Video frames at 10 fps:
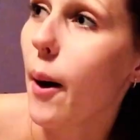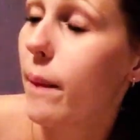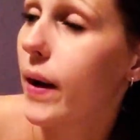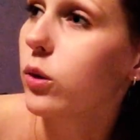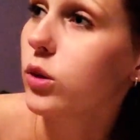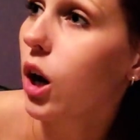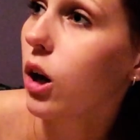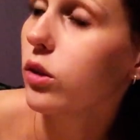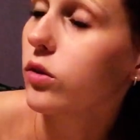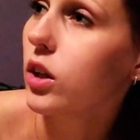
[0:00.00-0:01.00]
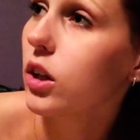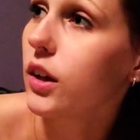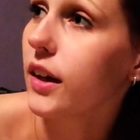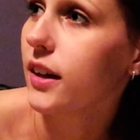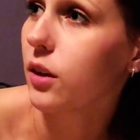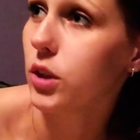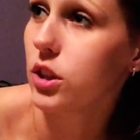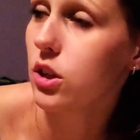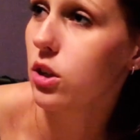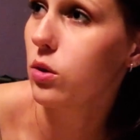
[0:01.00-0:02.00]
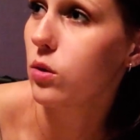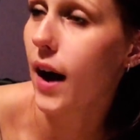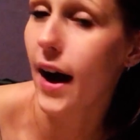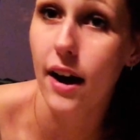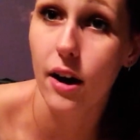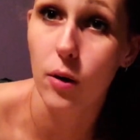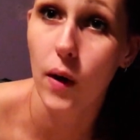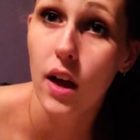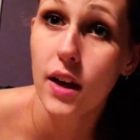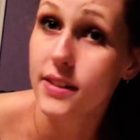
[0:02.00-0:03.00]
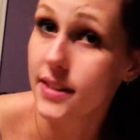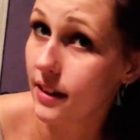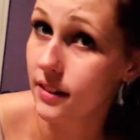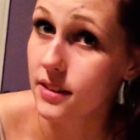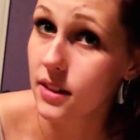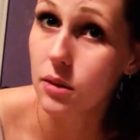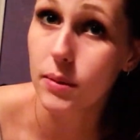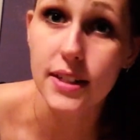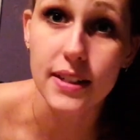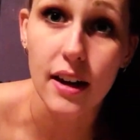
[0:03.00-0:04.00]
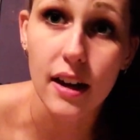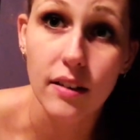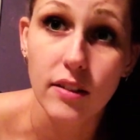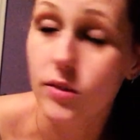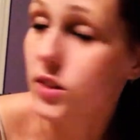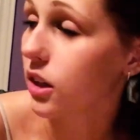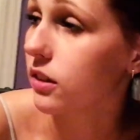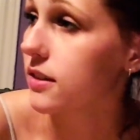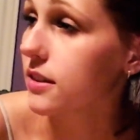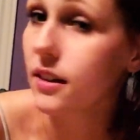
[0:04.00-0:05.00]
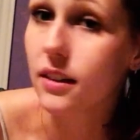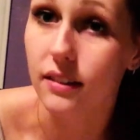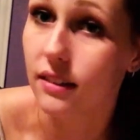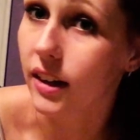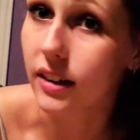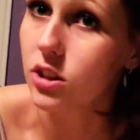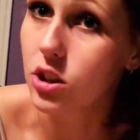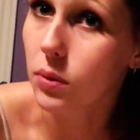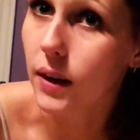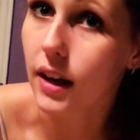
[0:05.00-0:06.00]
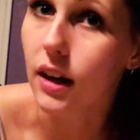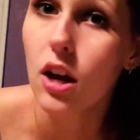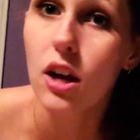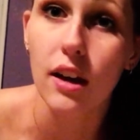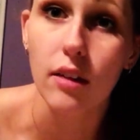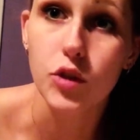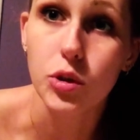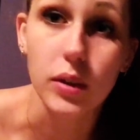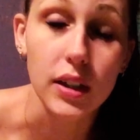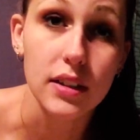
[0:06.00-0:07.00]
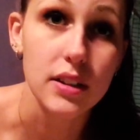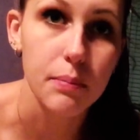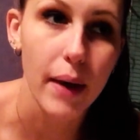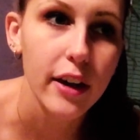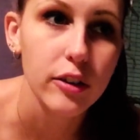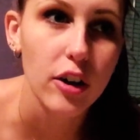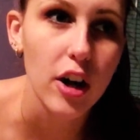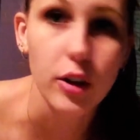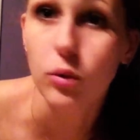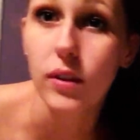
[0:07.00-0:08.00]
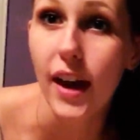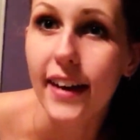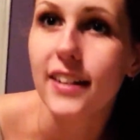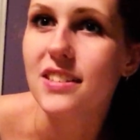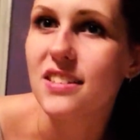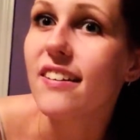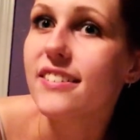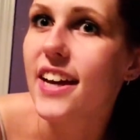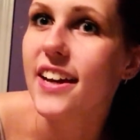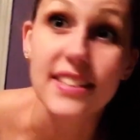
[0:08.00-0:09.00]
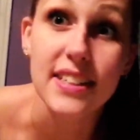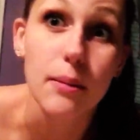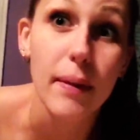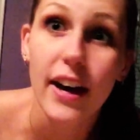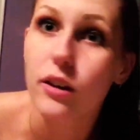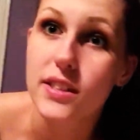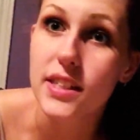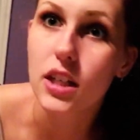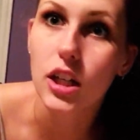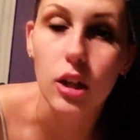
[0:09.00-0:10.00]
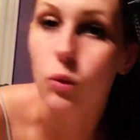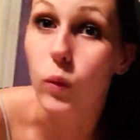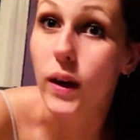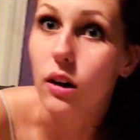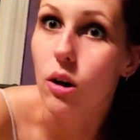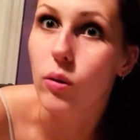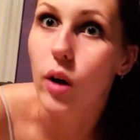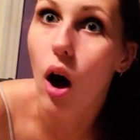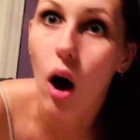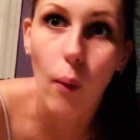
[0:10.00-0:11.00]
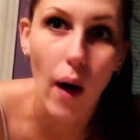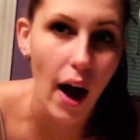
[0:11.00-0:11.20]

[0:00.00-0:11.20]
about Caraval and I want to know how Tella's gonna be saved, if Scarlett's gonna like do it, if Julian is bad or not, who the heck is Dante? Is he bad or is he good? We don't know.